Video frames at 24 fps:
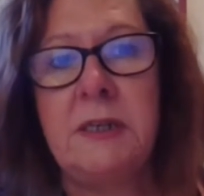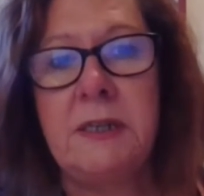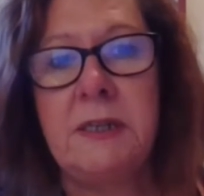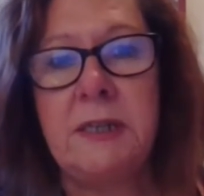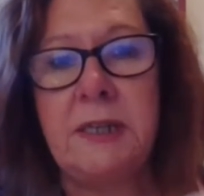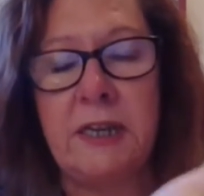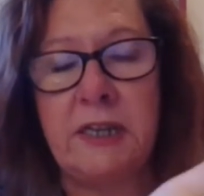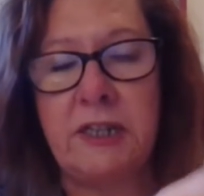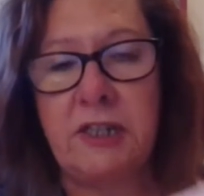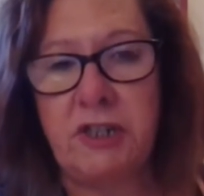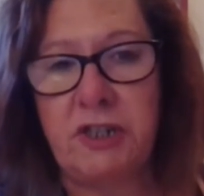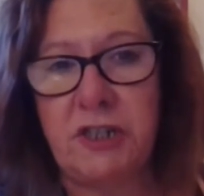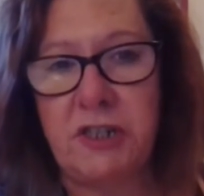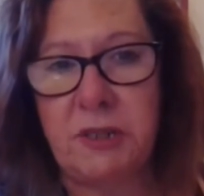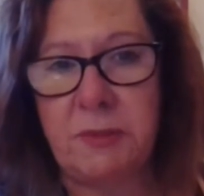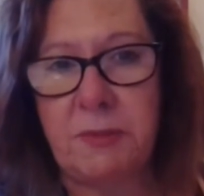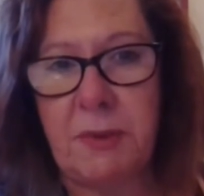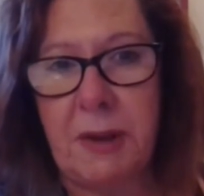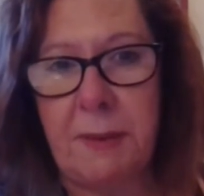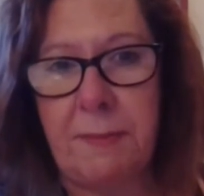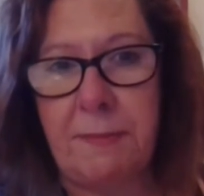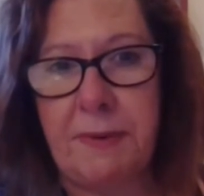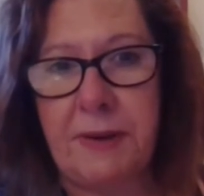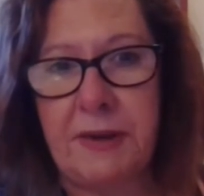The energies
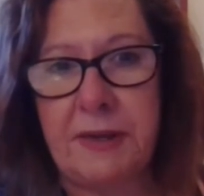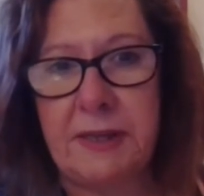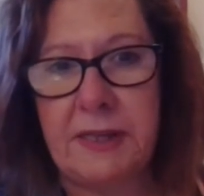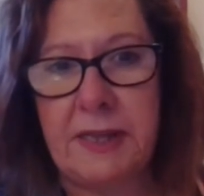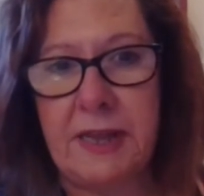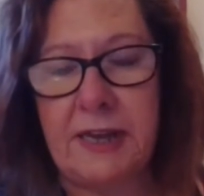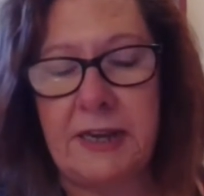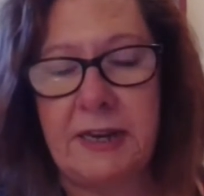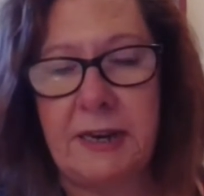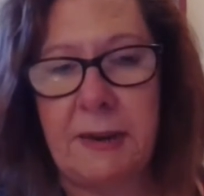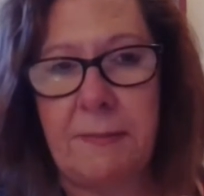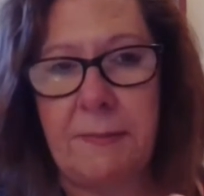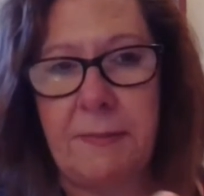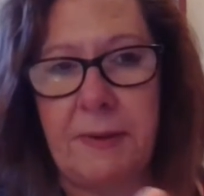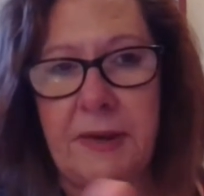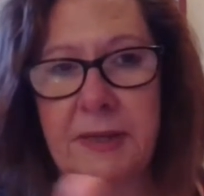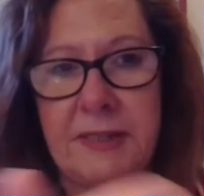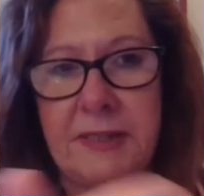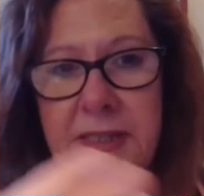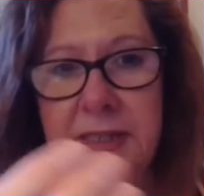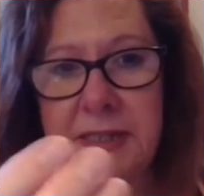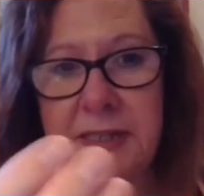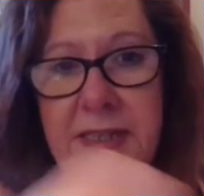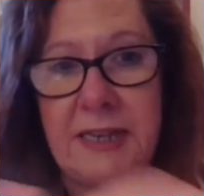might pick that up
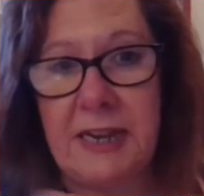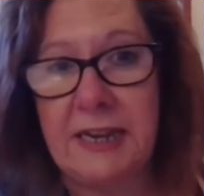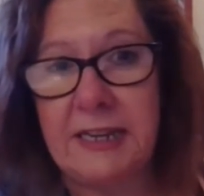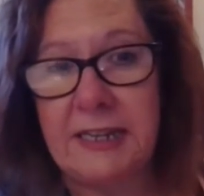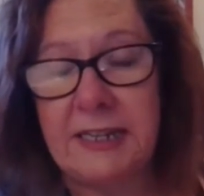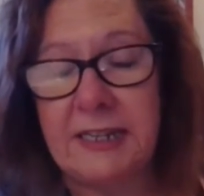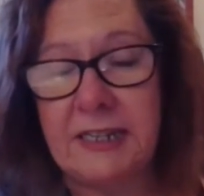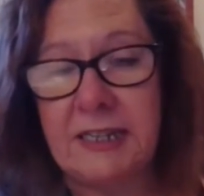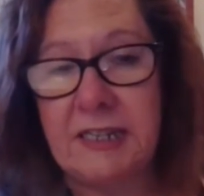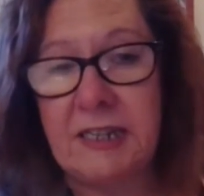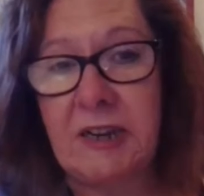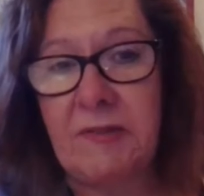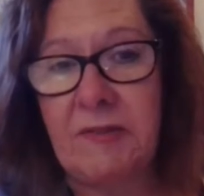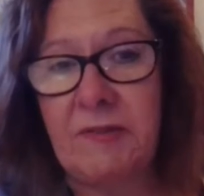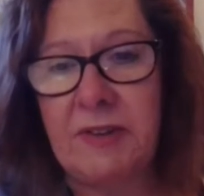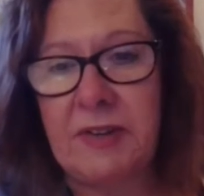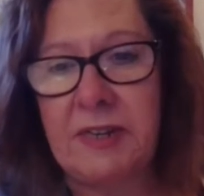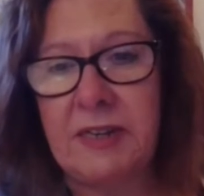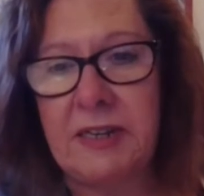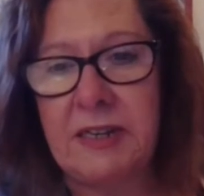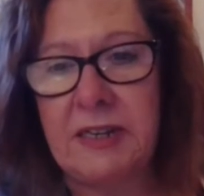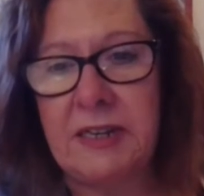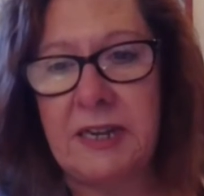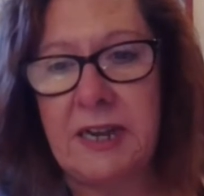as a
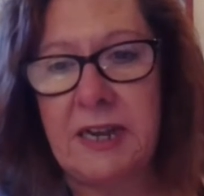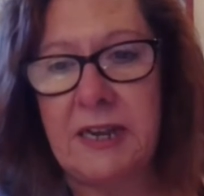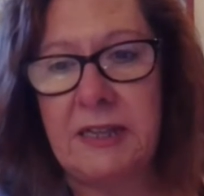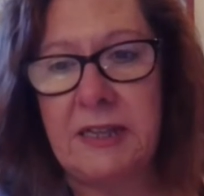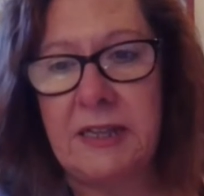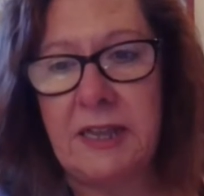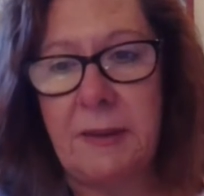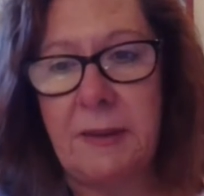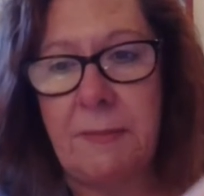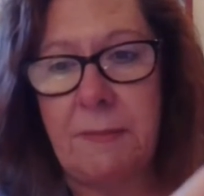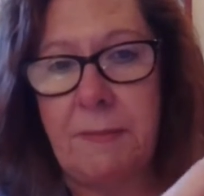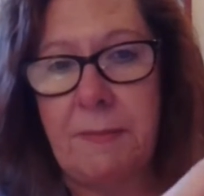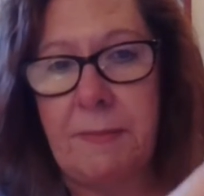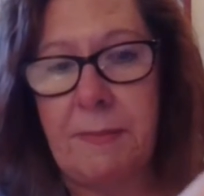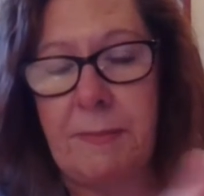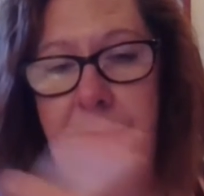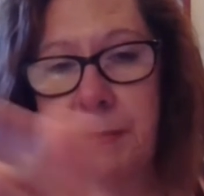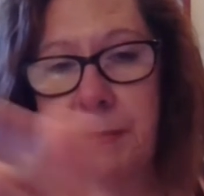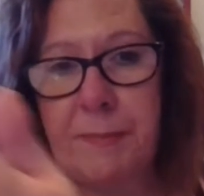negativity and then